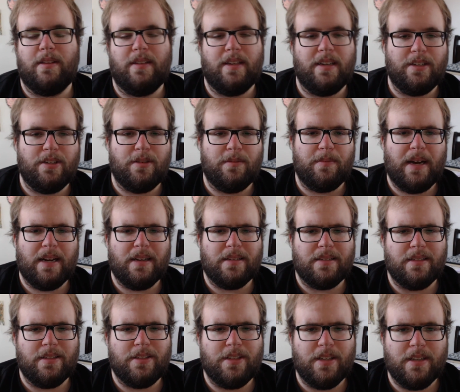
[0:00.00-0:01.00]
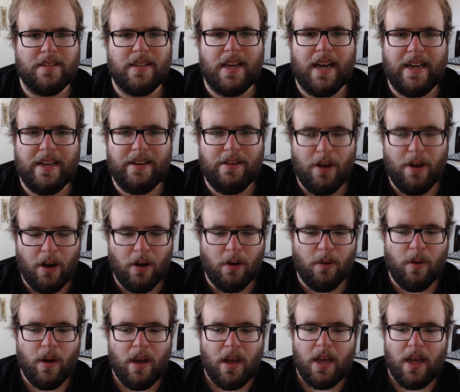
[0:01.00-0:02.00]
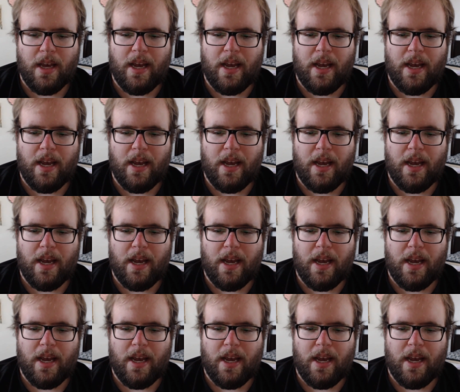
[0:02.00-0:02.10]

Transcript: And then Madison says, I know.